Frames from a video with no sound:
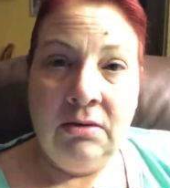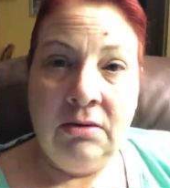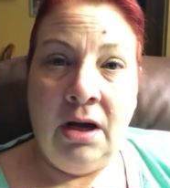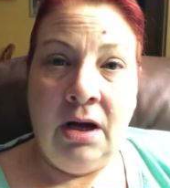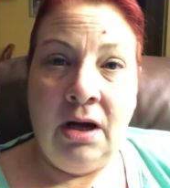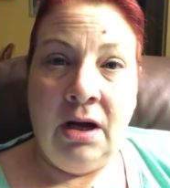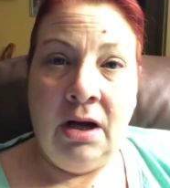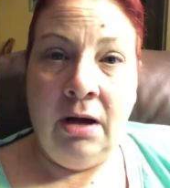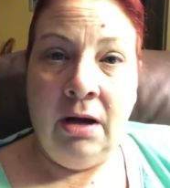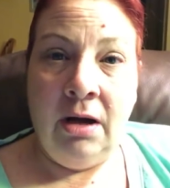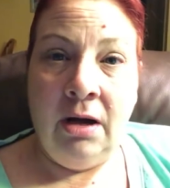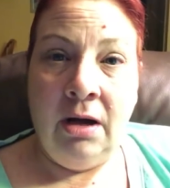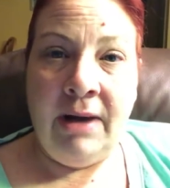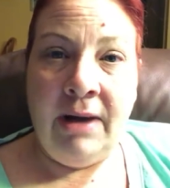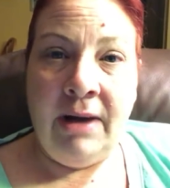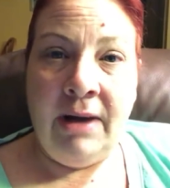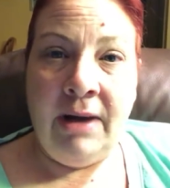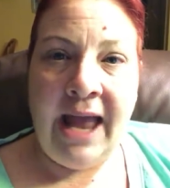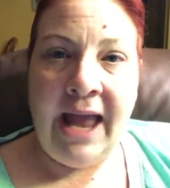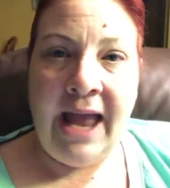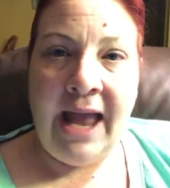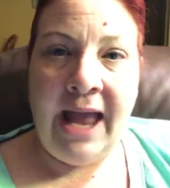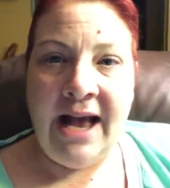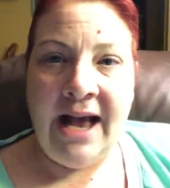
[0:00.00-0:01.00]
um,
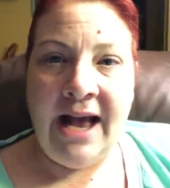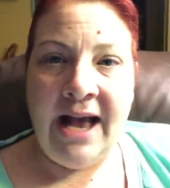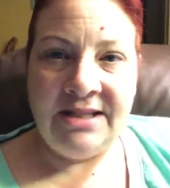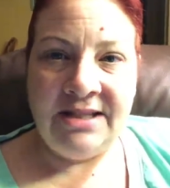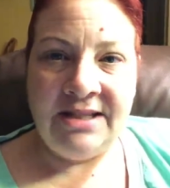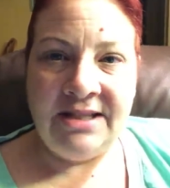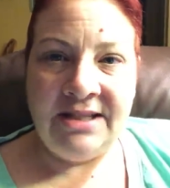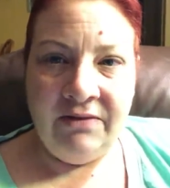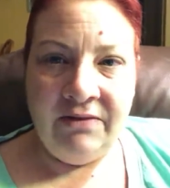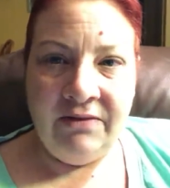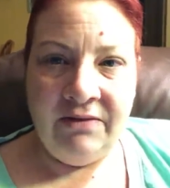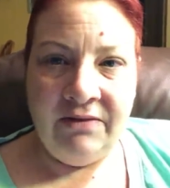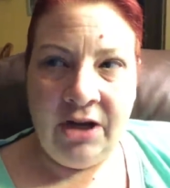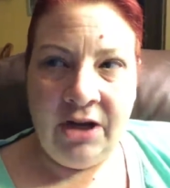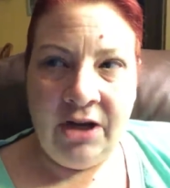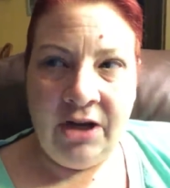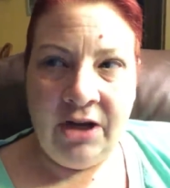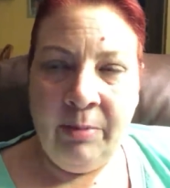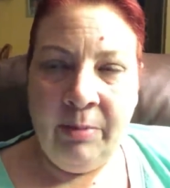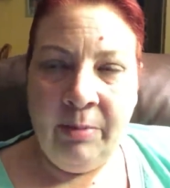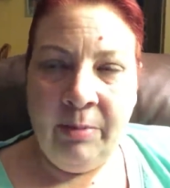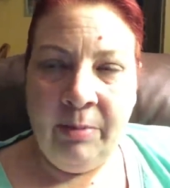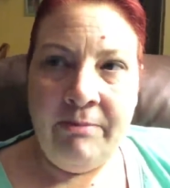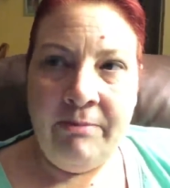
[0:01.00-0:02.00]
I asked in the video,
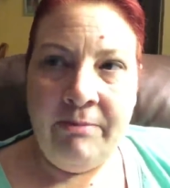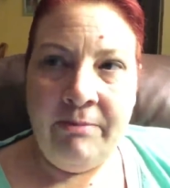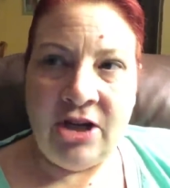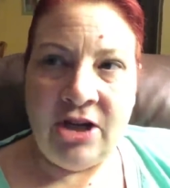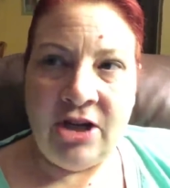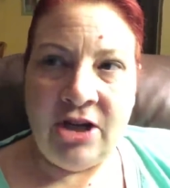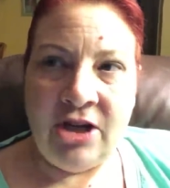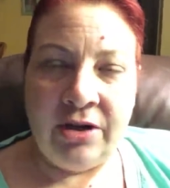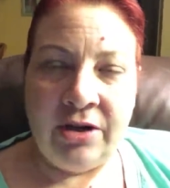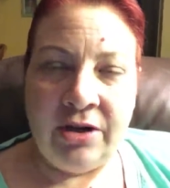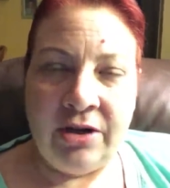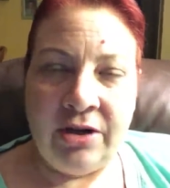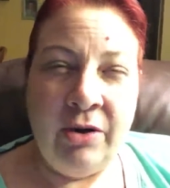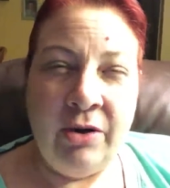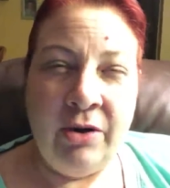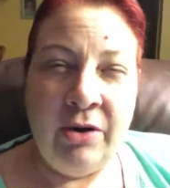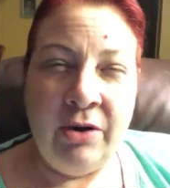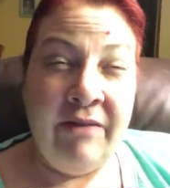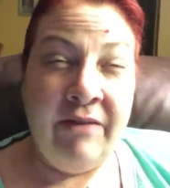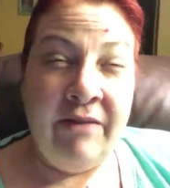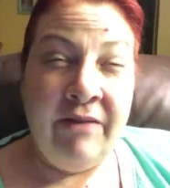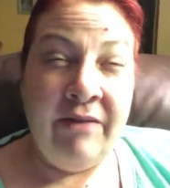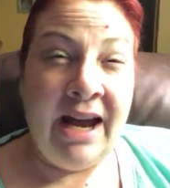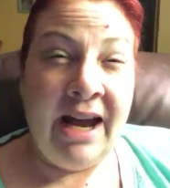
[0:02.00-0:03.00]
but make sure if you
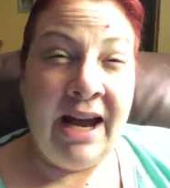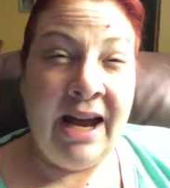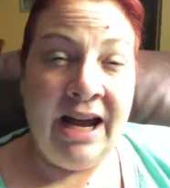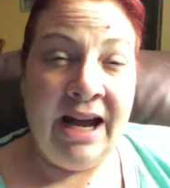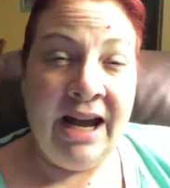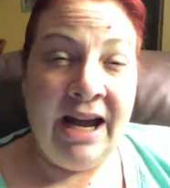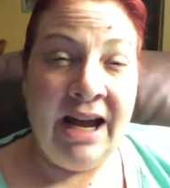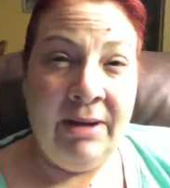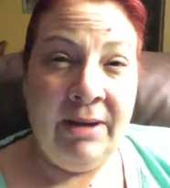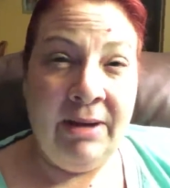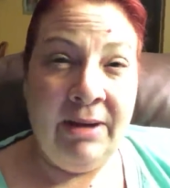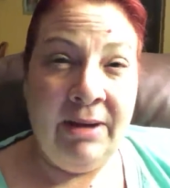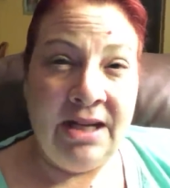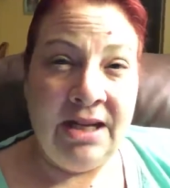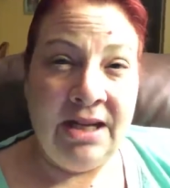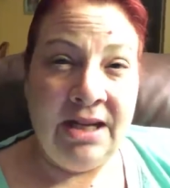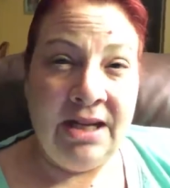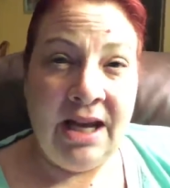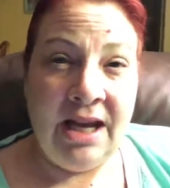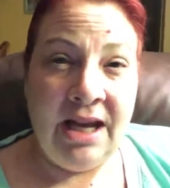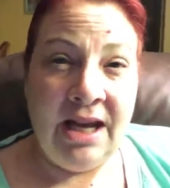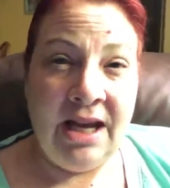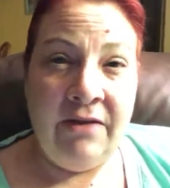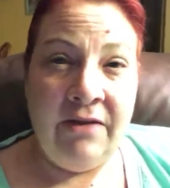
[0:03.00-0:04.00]
have not
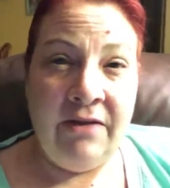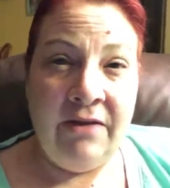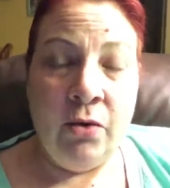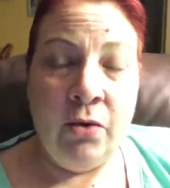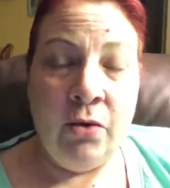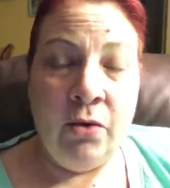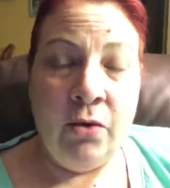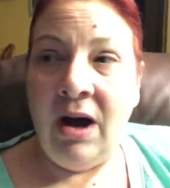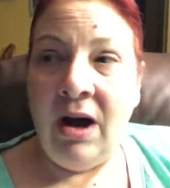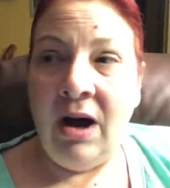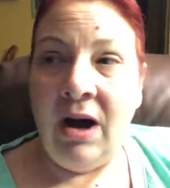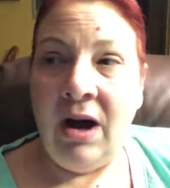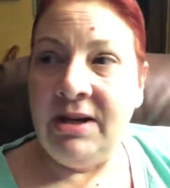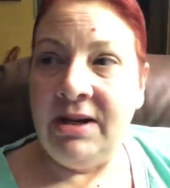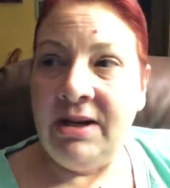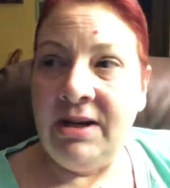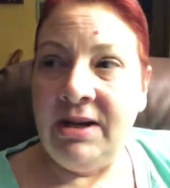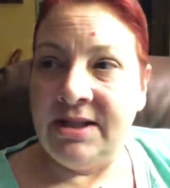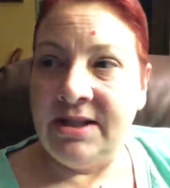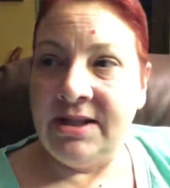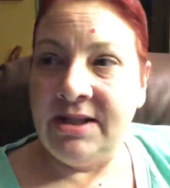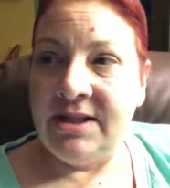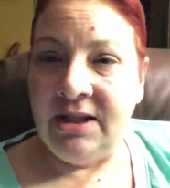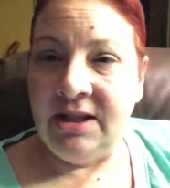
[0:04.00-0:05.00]
commented yet, if you want me
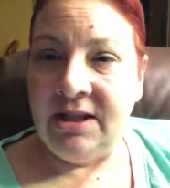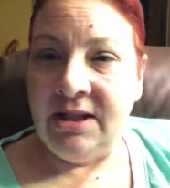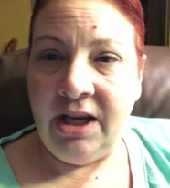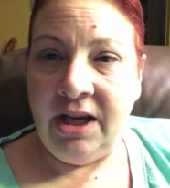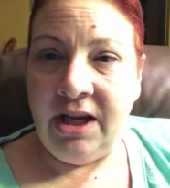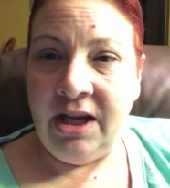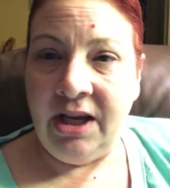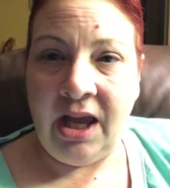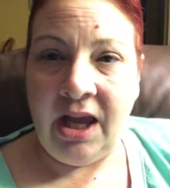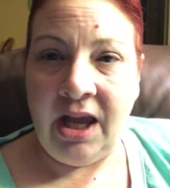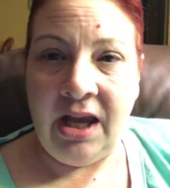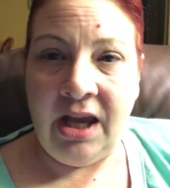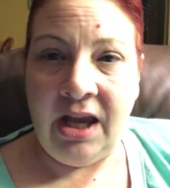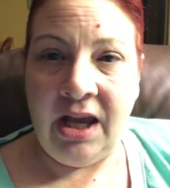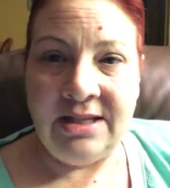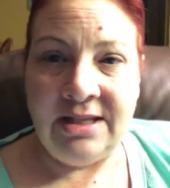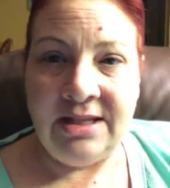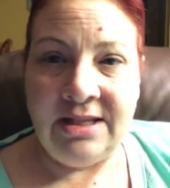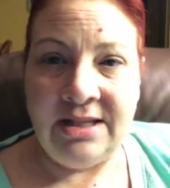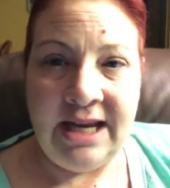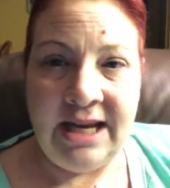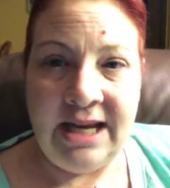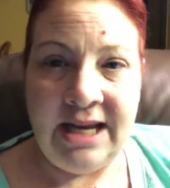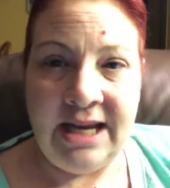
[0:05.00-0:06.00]
to see like a
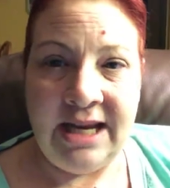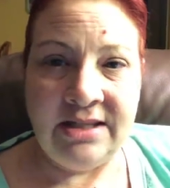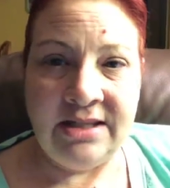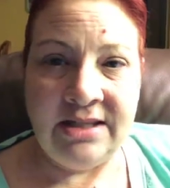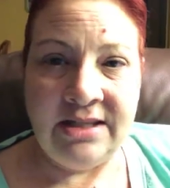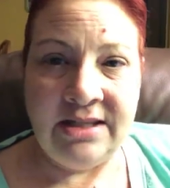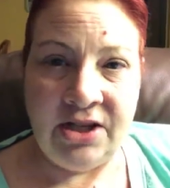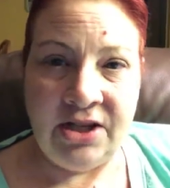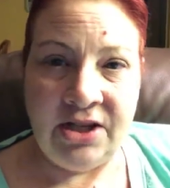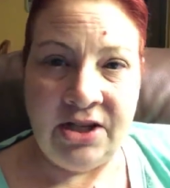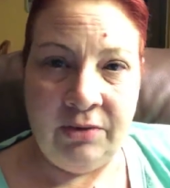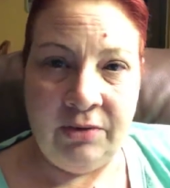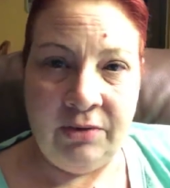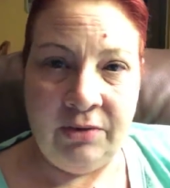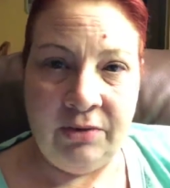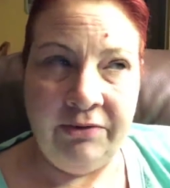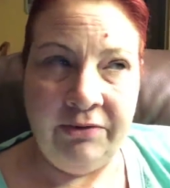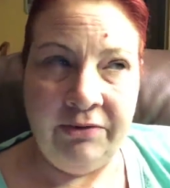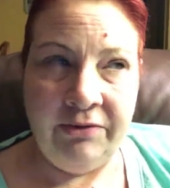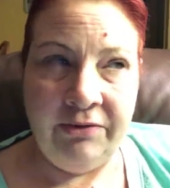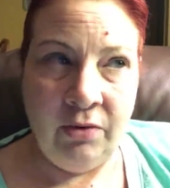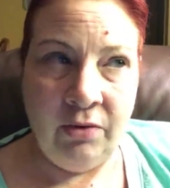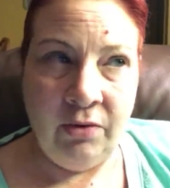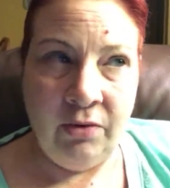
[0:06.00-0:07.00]
taste test
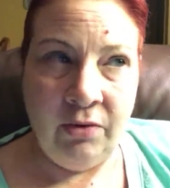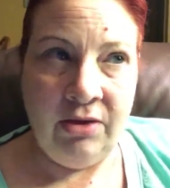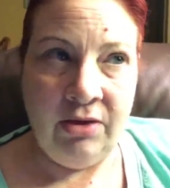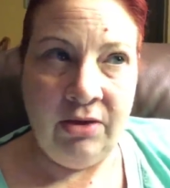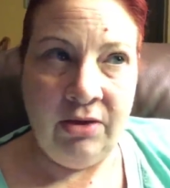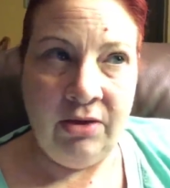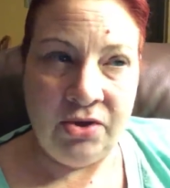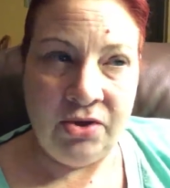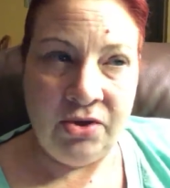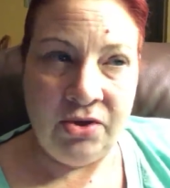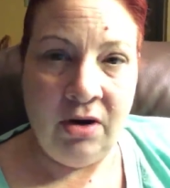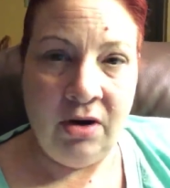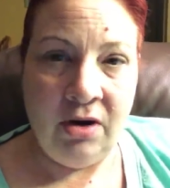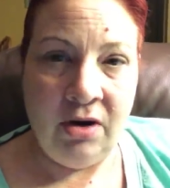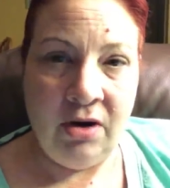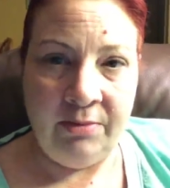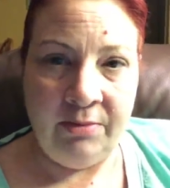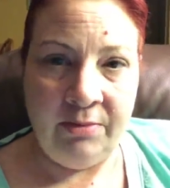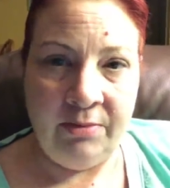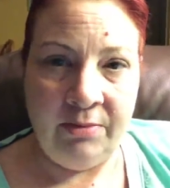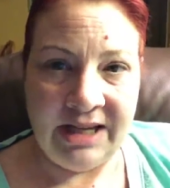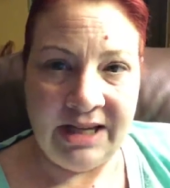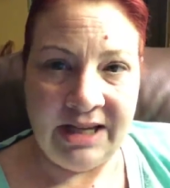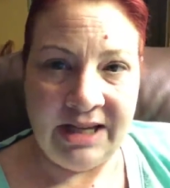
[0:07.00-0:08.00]
review on those two
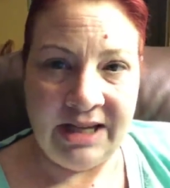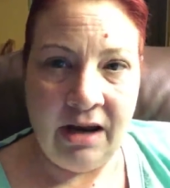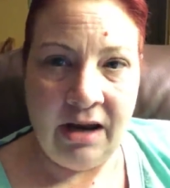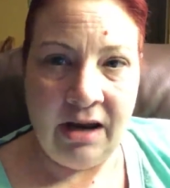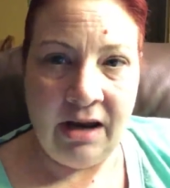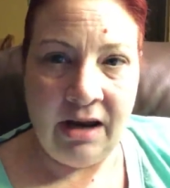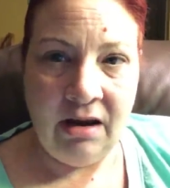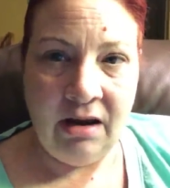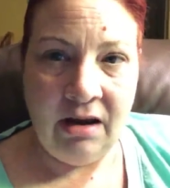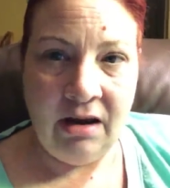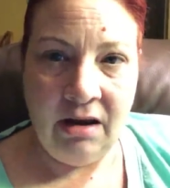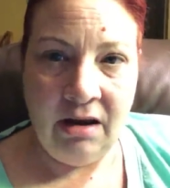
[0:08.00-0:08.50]
items that I